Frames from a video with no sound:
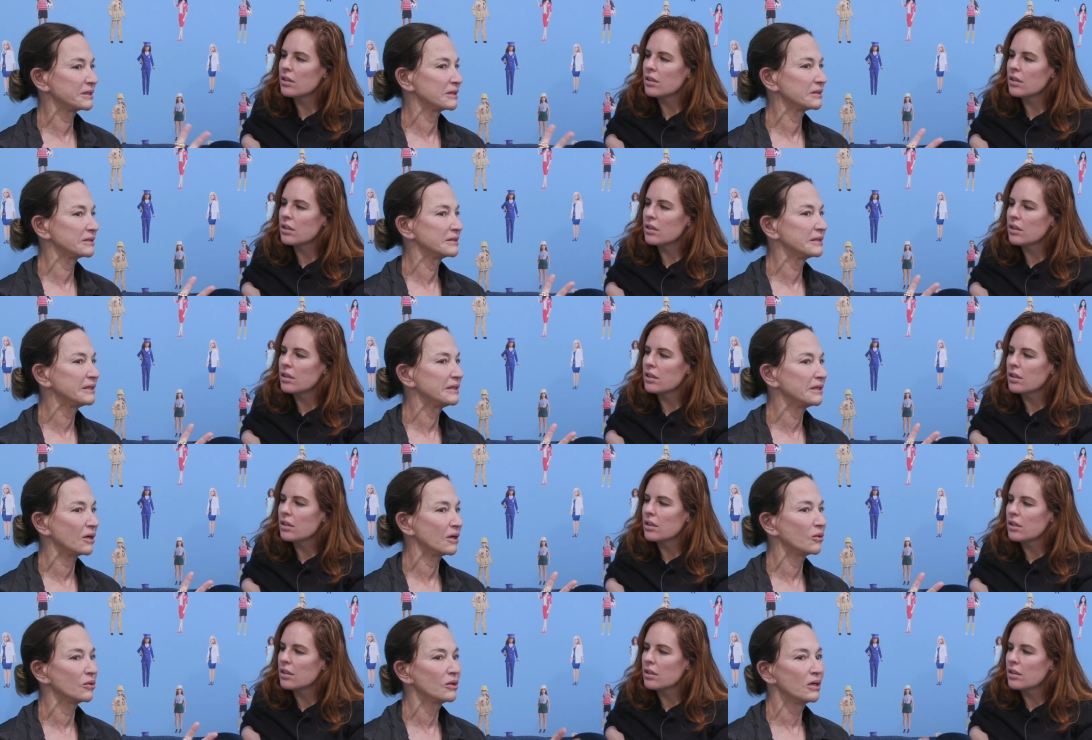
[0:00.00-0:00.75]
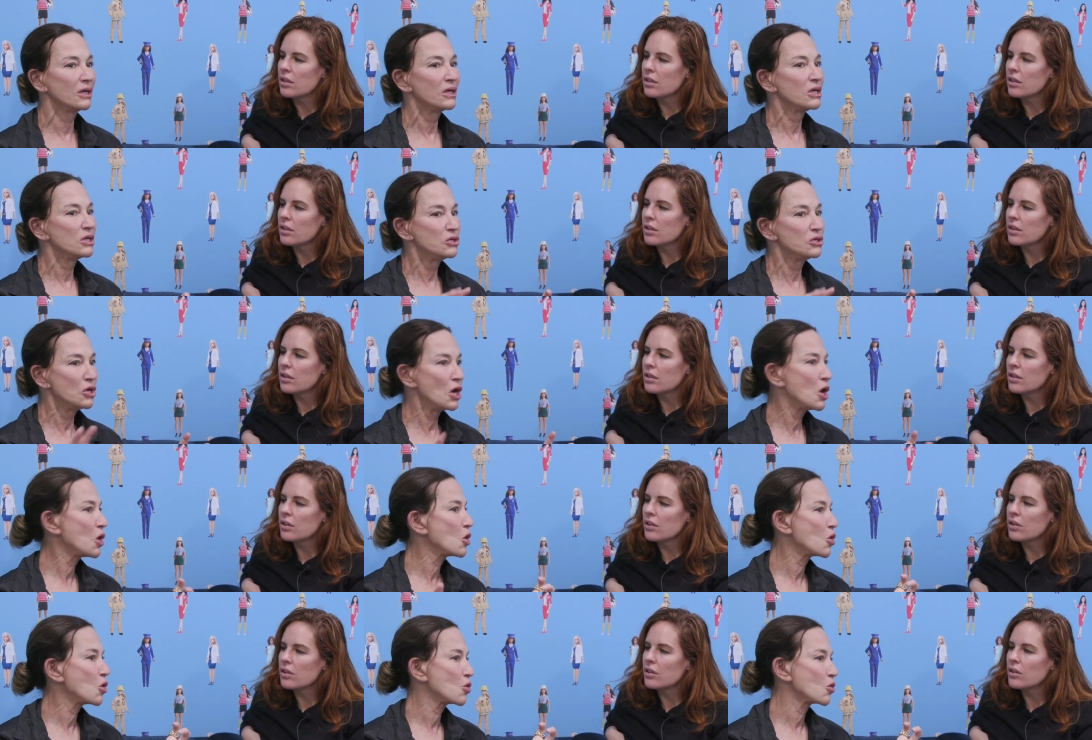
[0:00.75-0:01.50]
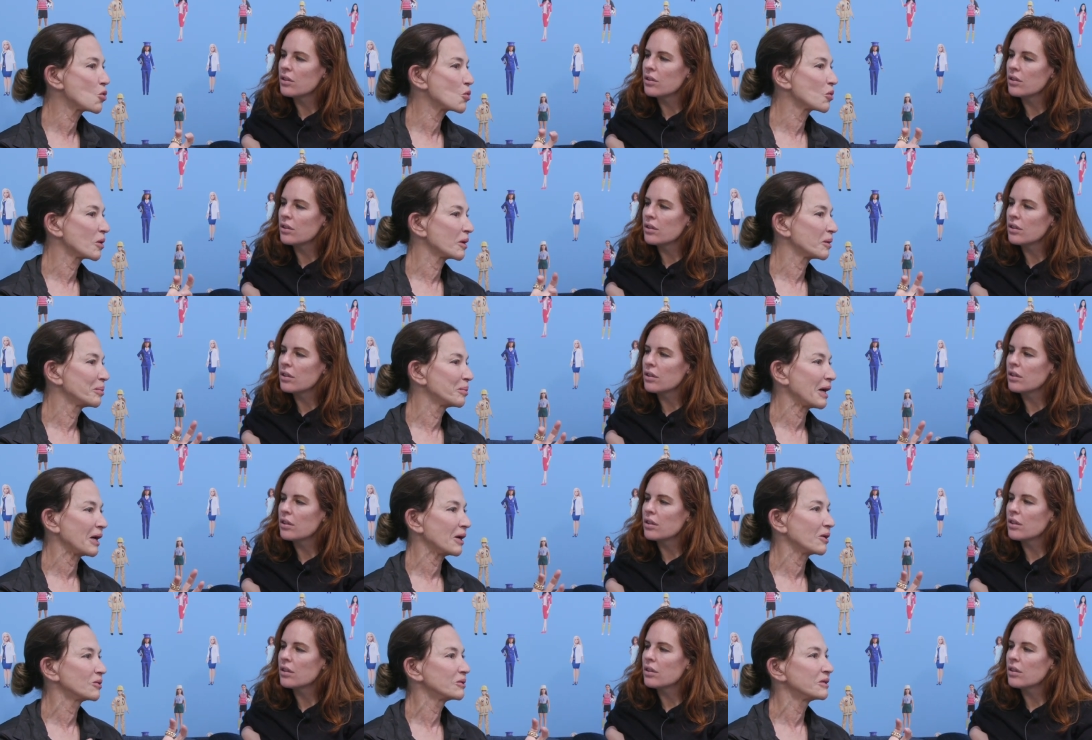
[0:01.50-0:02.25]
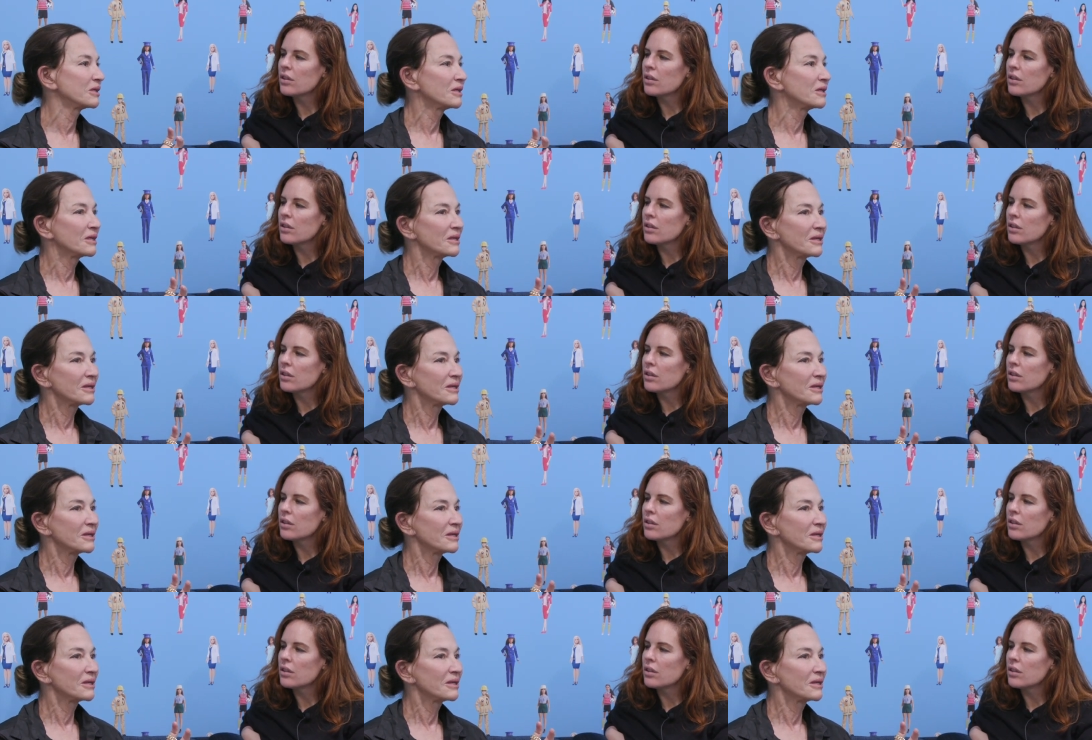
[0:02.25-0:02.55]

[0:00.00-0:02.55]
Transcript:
Speaker 1: to, you know, know about